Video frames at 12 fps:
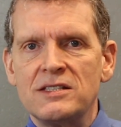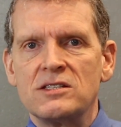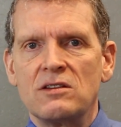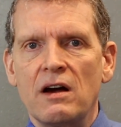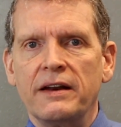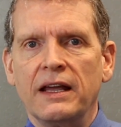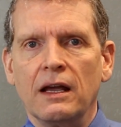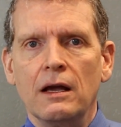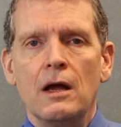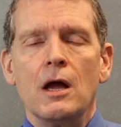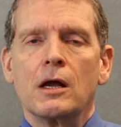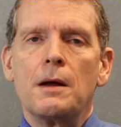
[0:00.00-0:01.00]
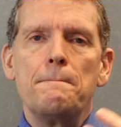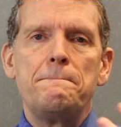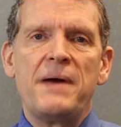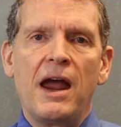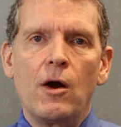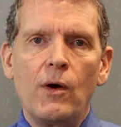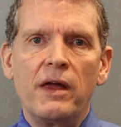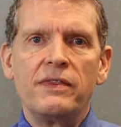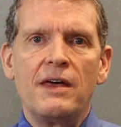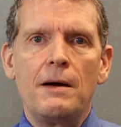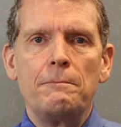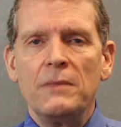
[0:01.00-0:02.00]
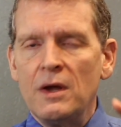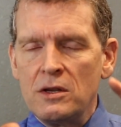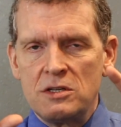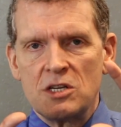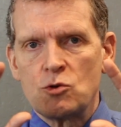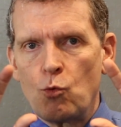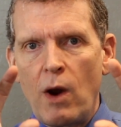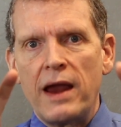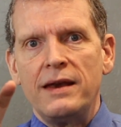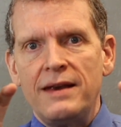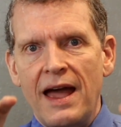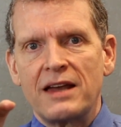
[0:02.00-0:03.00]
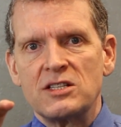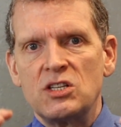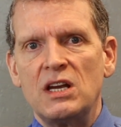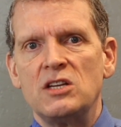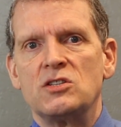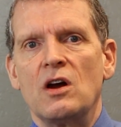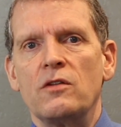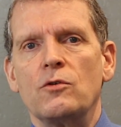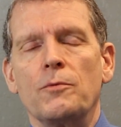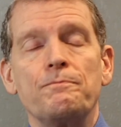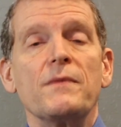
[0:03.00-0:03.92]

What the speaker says: study, comparing them just right next to each other.